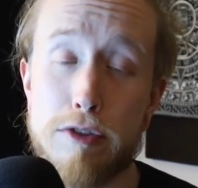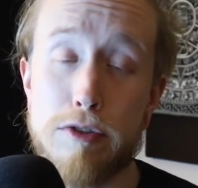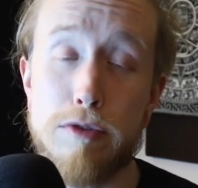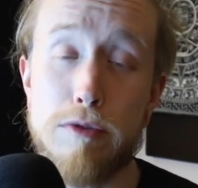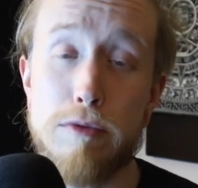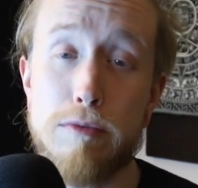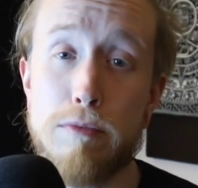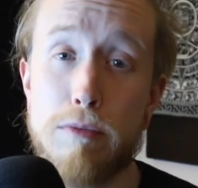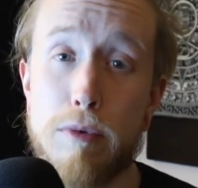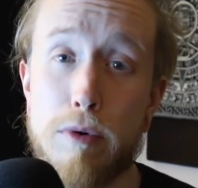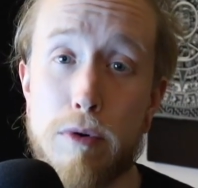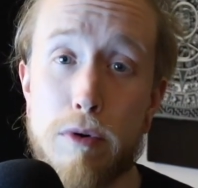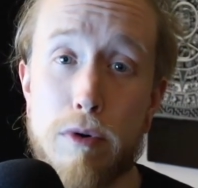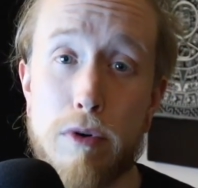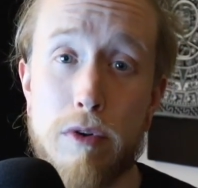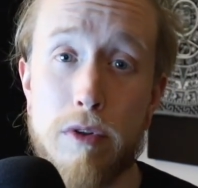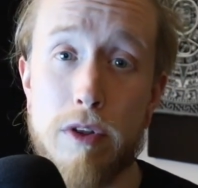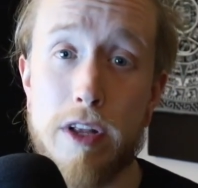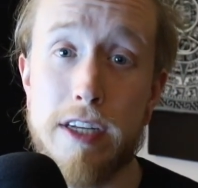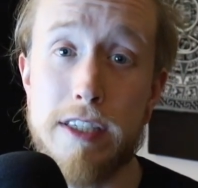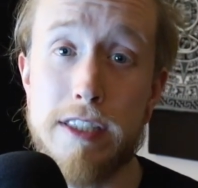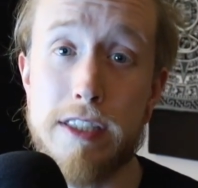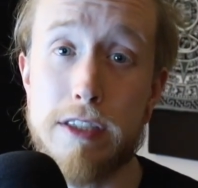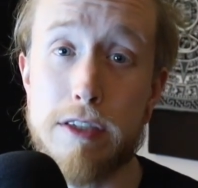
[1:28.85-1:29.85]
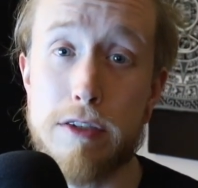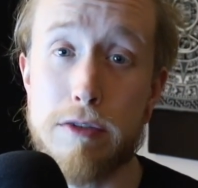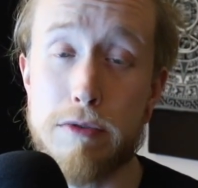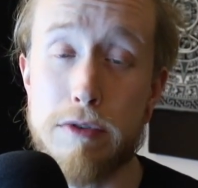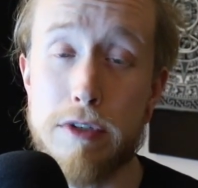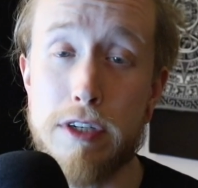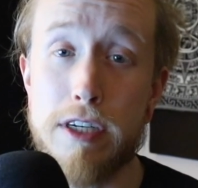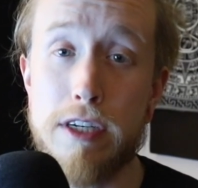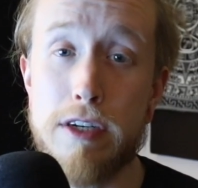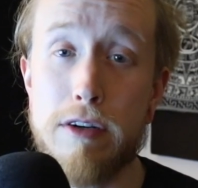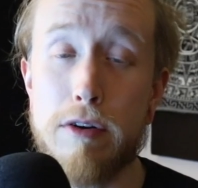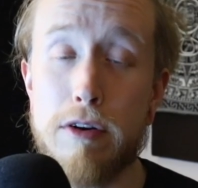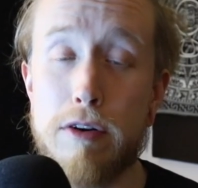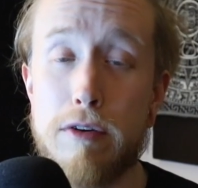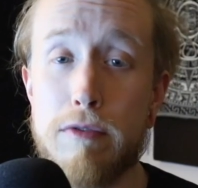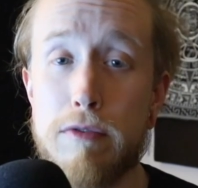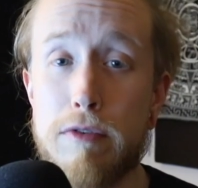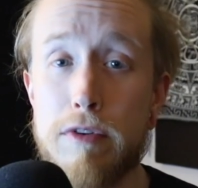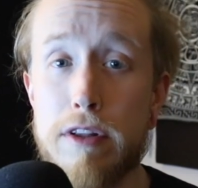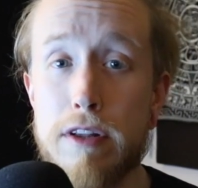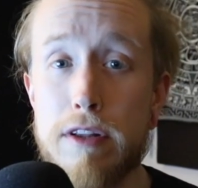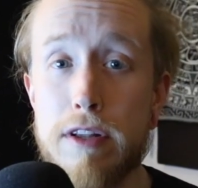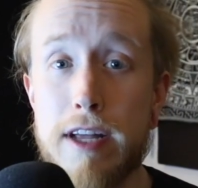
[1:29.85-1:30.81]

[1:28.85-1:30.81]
to more or less degree over the